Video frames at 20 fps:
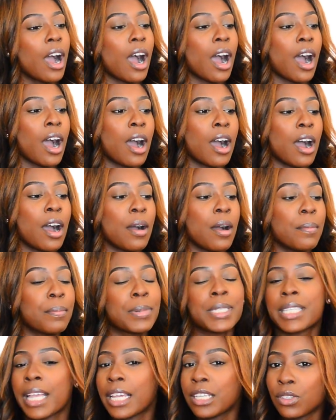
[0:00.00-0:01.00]
Um,
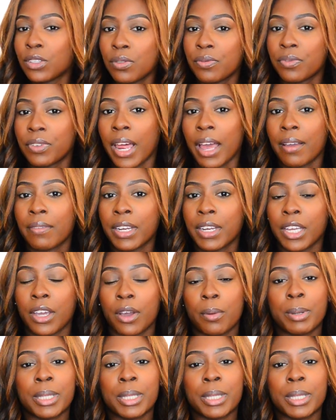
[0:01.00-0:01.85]
but stay tuned for that video.